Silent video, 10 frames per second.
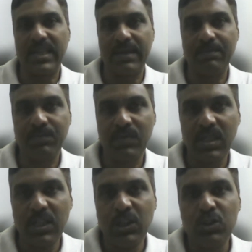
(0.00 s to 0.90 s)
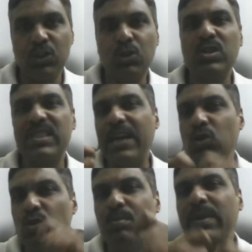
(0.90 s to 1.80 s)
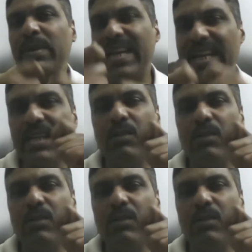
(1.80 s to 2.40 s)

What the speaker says: RAM? So you try to make it